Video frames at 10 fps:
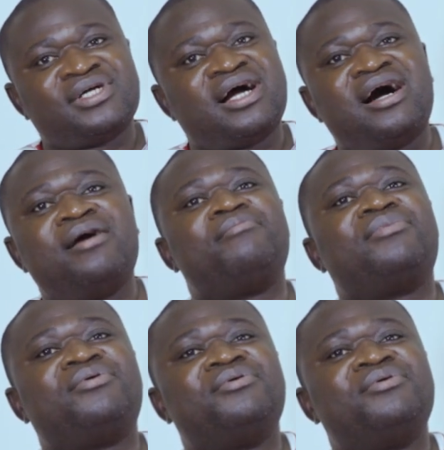
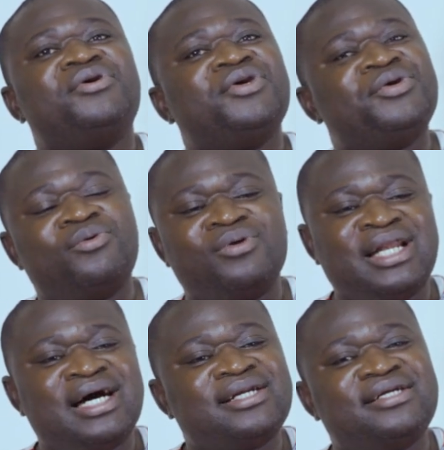Humble, you will
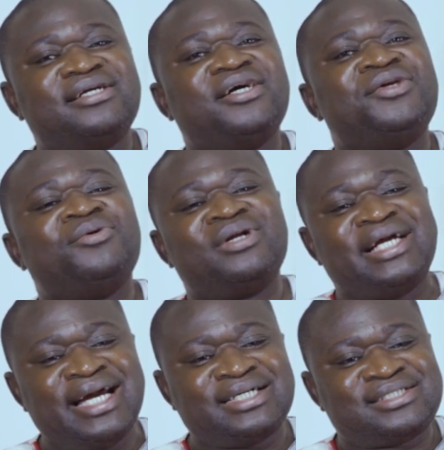learn, you will
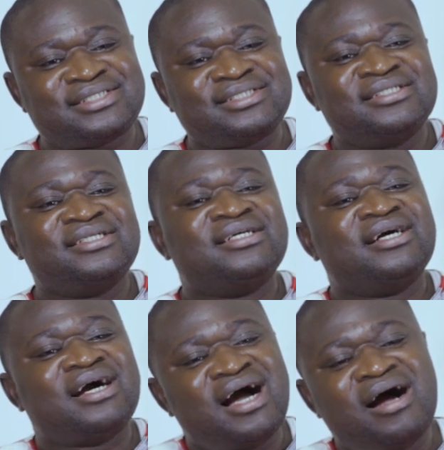get.
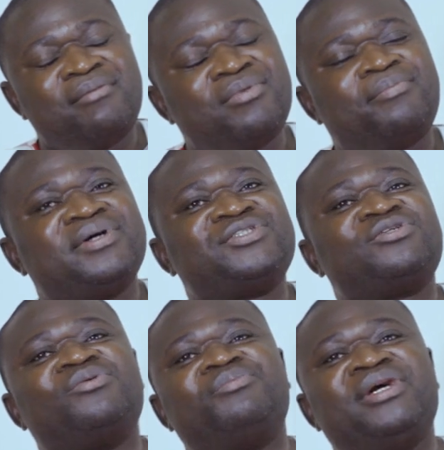Humble
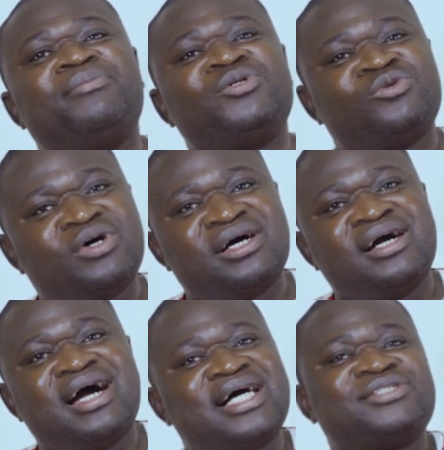person be able to
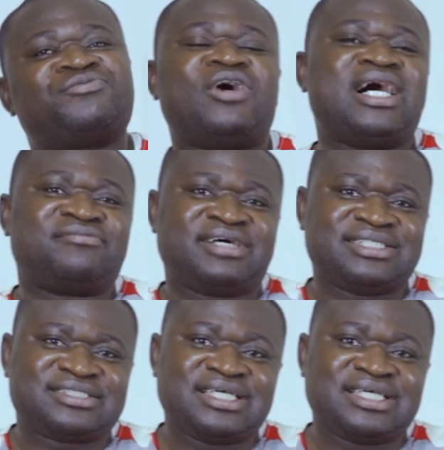ask for advice.